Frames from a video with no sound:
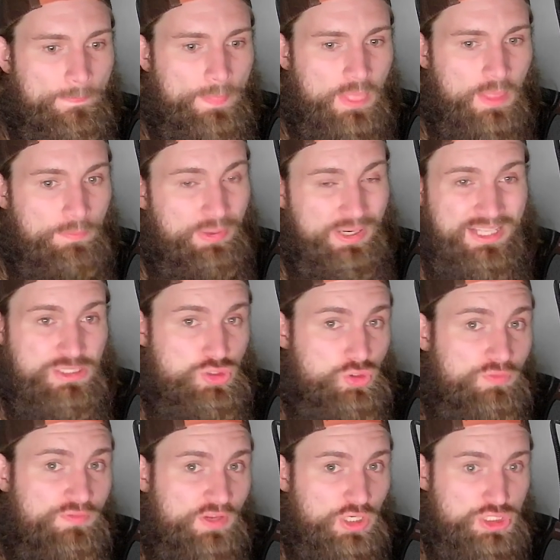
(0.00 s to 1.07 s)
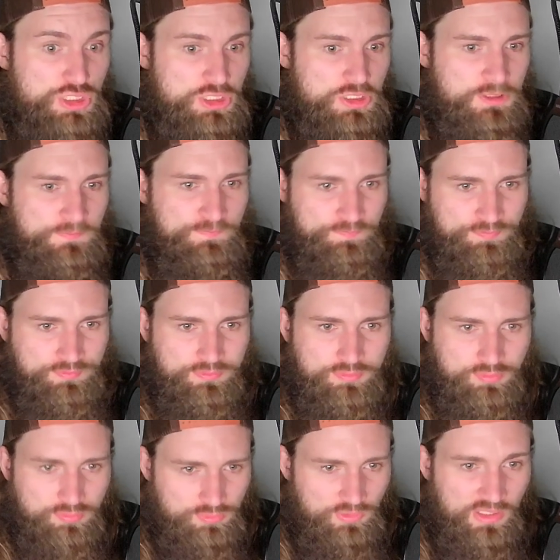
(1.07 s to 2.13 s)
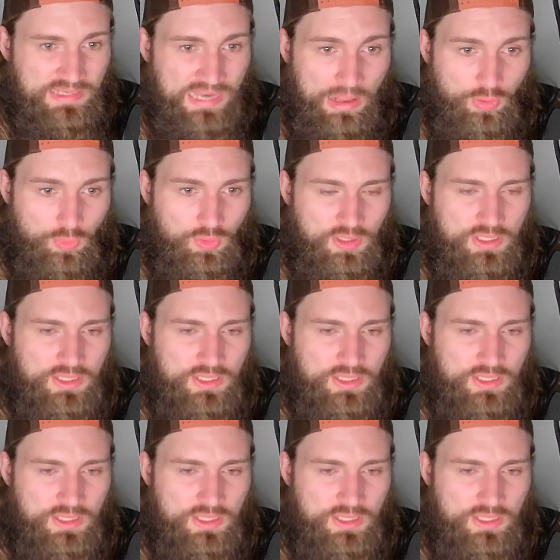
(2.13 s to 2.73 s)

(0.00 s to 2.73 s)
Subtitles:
But he has 2 finishes. Now,